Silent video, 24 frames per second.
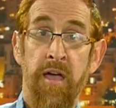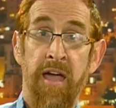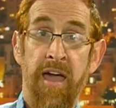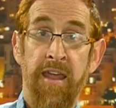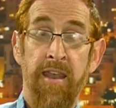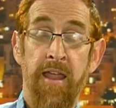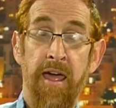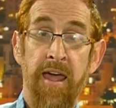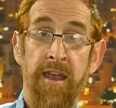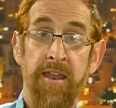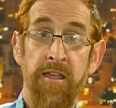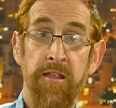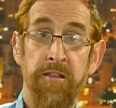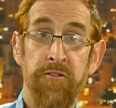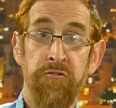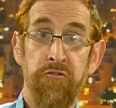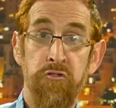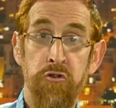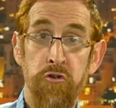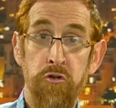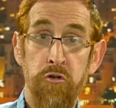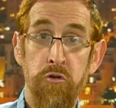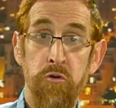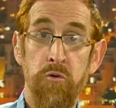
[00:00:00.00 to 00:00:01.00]
and any
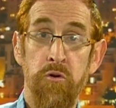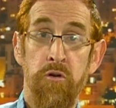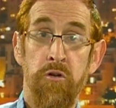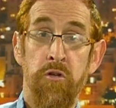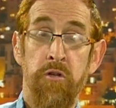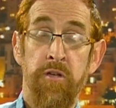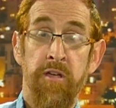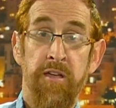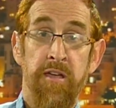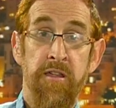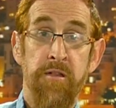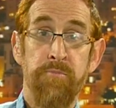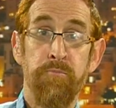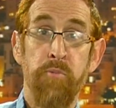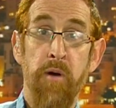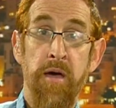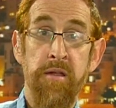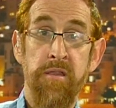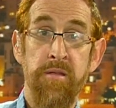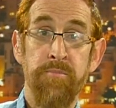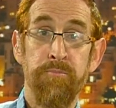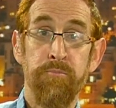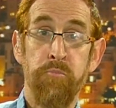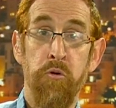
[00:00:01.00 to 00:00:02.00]
Jew,
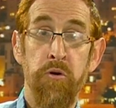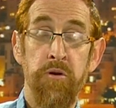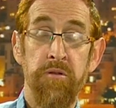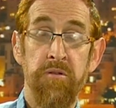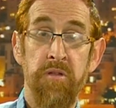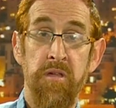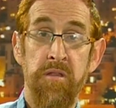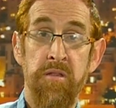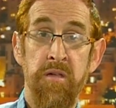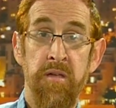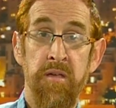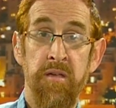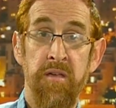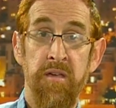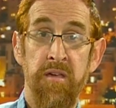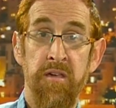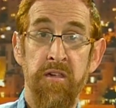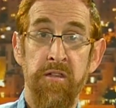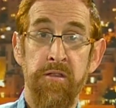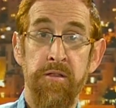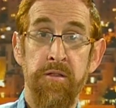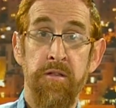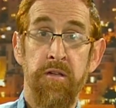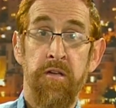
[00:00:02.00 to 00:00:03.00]
as important as he
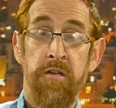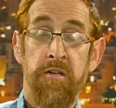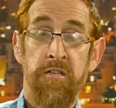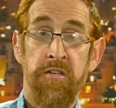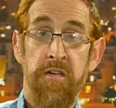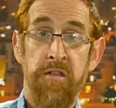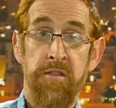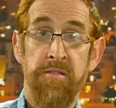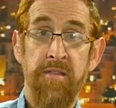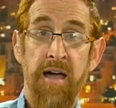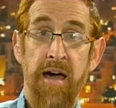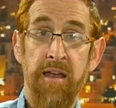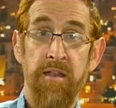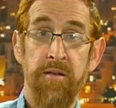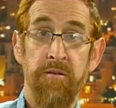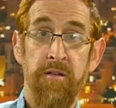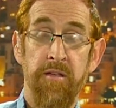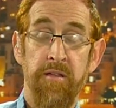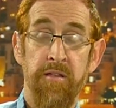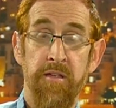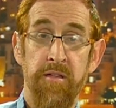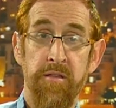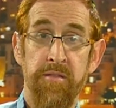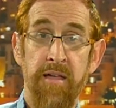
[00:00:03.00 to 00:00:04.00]
is not
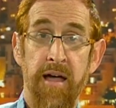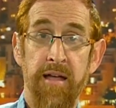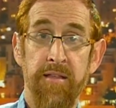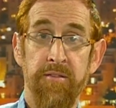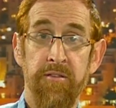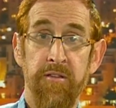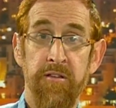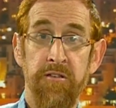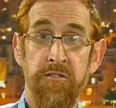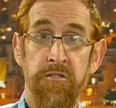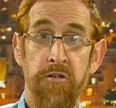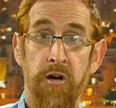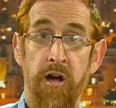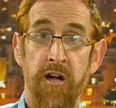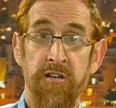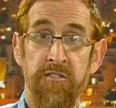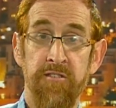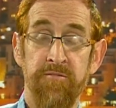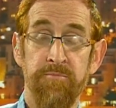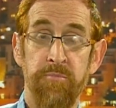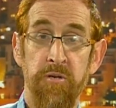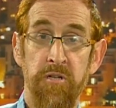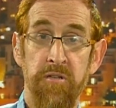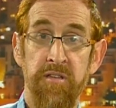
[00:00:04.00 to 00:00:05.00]
in charge
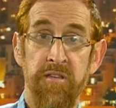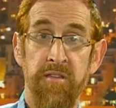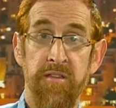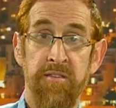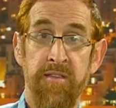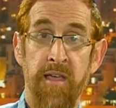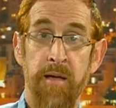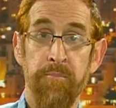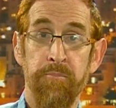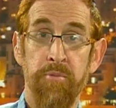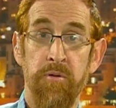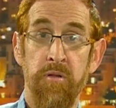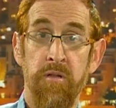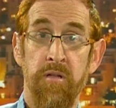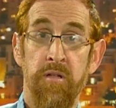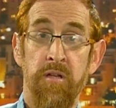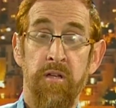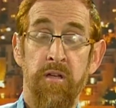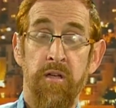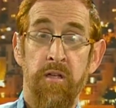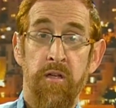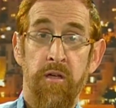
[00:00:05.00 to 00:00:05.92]
of building the temple.